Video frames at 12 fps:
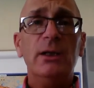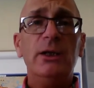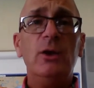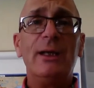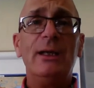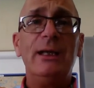
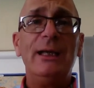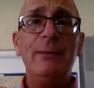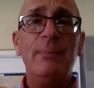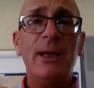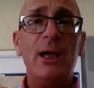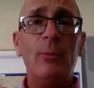you can
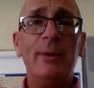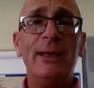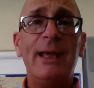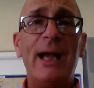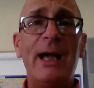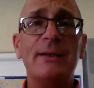email
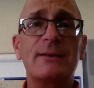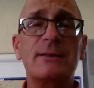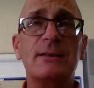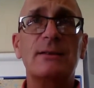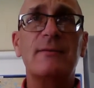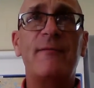me at
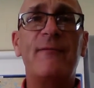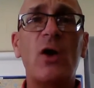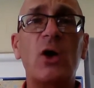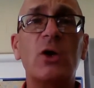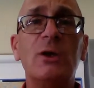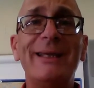
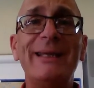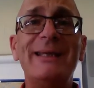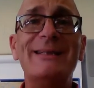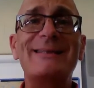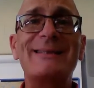farleyc,